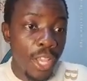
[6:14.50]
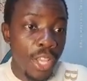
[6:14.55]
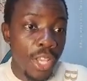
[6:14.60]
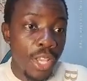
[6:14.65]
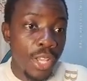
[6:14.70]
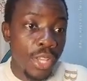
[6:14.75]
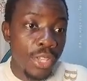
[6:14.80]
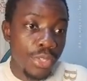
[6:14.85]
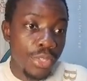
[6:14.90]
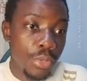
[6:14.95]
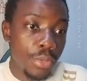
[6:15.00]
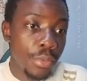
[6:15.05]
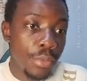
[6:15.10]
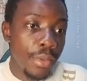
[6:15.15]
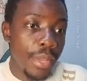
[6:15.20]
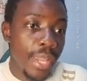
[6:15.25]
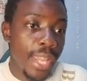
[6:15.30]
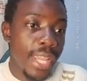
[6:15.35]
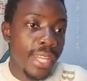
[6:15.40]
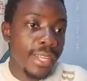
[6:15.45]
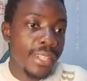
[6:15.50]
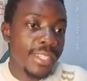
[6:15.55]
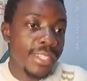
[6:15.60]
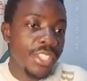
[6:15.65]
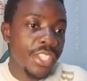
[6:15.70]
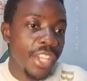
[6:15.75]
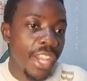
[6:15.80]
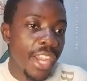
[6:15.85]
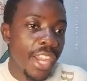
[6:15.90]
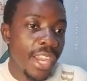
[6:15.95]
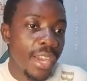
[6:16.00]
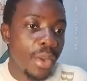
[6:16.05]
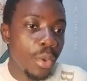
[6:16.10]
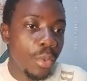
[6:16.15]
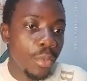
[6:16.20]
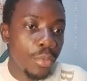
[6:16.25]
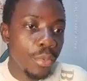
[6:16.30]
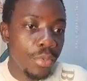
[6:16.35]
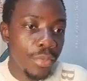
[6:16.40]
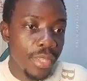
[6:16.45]
so it will check
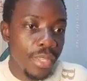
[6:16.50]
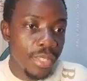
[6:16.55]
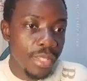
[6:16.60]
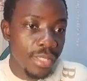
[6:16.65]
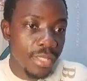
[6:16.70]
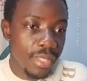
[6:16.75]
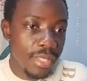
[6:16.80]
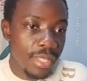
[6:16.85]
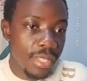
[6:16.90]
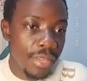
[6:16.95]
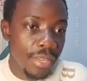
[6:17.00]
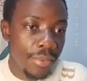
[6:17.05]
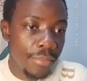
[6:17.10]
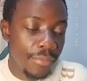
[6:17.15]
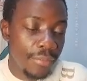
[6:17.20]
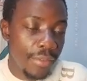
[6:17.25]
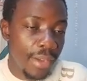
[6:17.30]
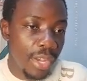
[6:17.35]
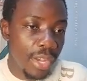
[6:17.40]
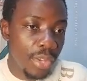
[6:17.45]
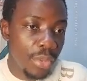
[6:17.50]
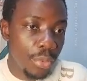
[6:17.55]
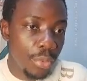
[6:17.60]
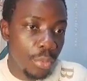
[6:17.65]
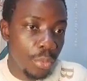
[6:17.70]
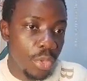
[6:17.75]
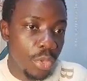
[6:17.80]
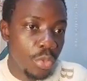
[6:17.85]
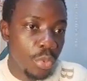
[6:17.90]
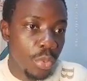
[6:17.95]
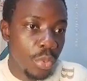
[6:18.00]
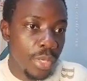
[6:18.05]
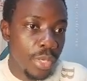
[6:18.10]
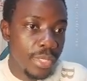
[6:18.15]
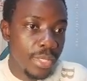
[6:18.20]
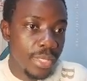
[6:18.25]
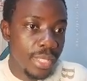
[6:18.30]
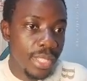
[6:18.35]
this existing value. Which one is it?